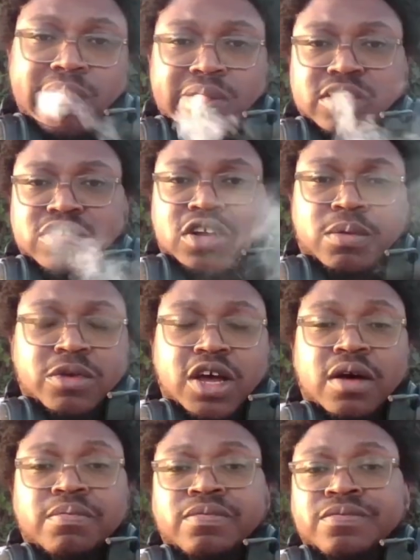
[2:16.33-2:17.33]
summed
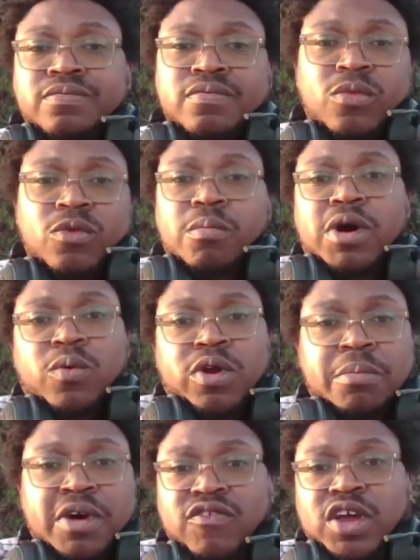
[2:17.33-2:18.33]
up by one of
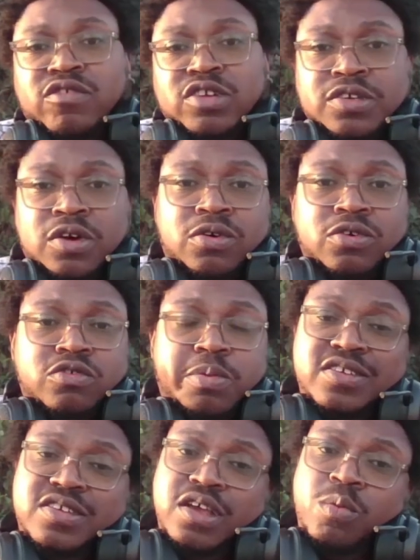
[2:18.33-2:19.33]
my favorite songs by the
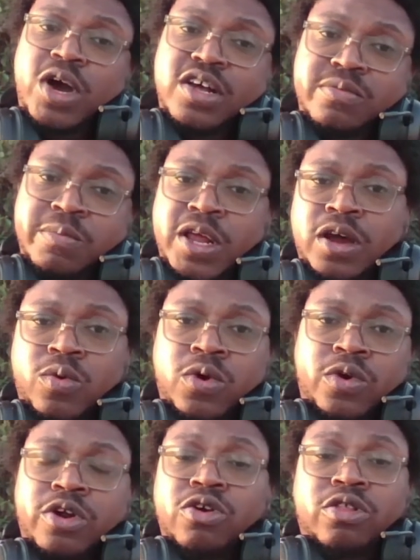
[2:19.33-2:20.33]
same wise man I
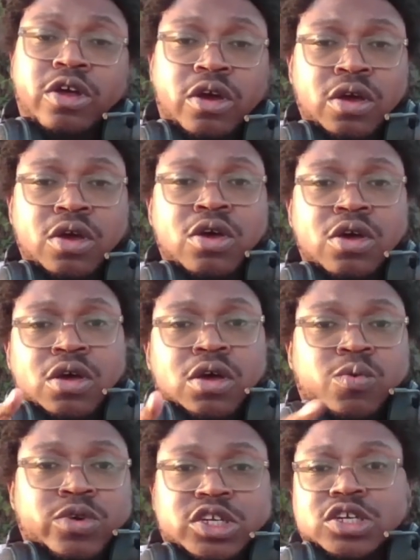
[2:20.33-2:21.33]
quoted earlier,
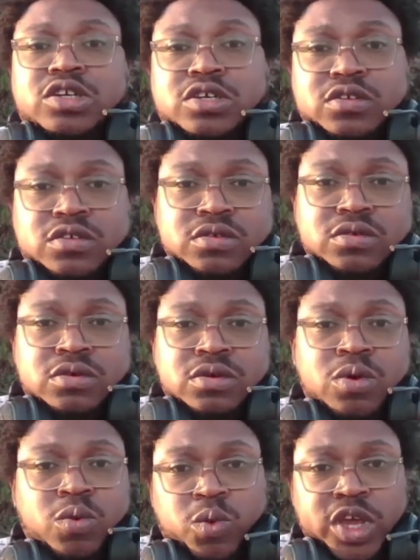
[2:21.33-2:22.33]
which is
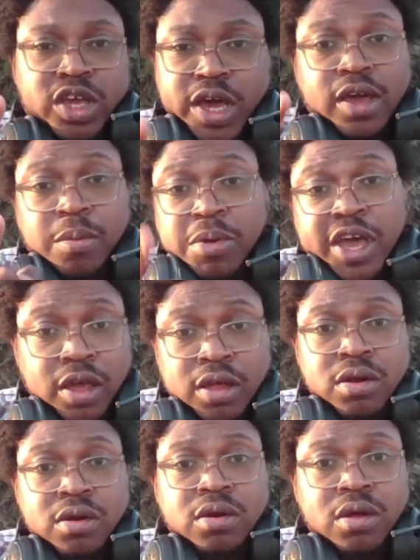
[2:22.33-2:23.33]
"We Gang Bangin"
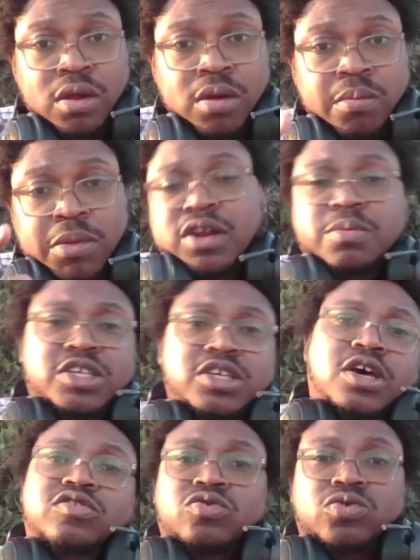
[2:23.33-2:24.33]
by Nipsey
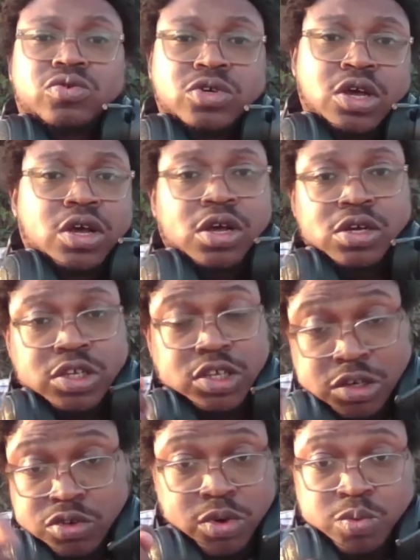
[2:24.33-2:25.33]
Hussle. Because
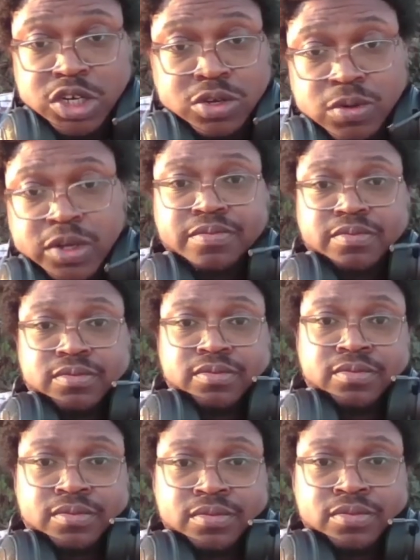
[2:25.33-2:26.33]
here's what we doing:
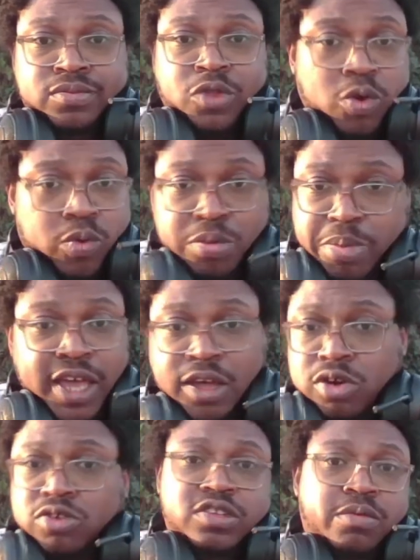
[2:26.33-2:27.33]
we banging
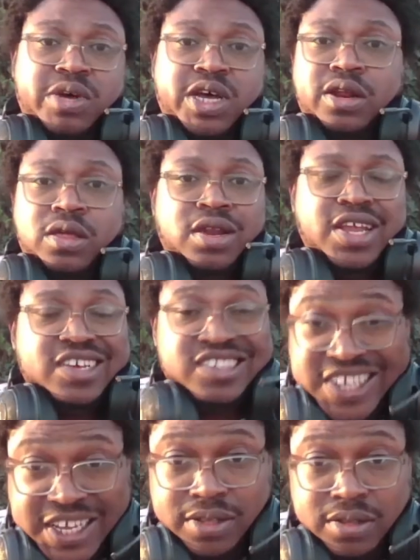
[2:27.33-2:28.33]
on somebody. That's
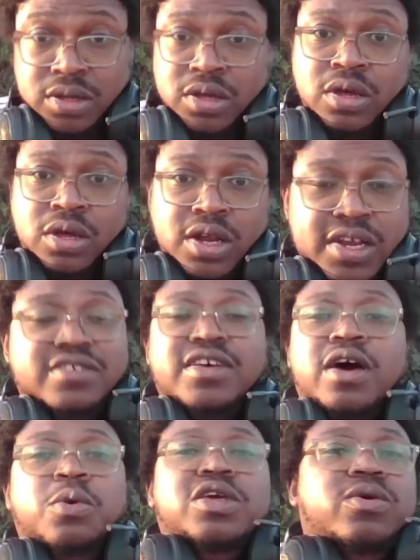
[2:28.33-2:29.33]
it. That's how
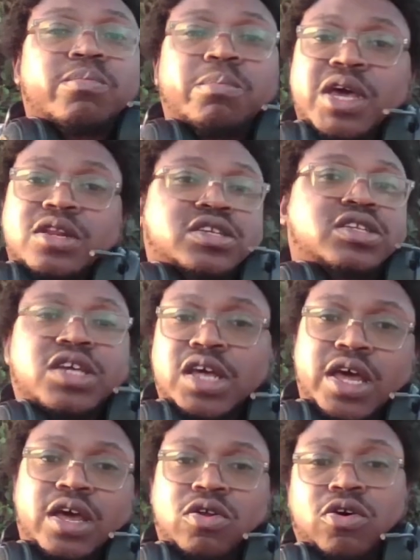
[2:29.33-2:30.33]
we managed to get
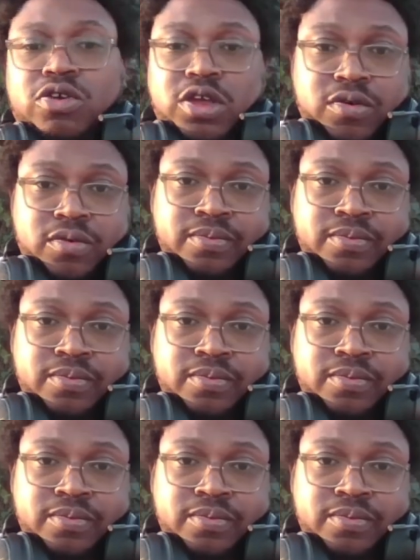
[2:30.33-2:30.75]
ahead all year.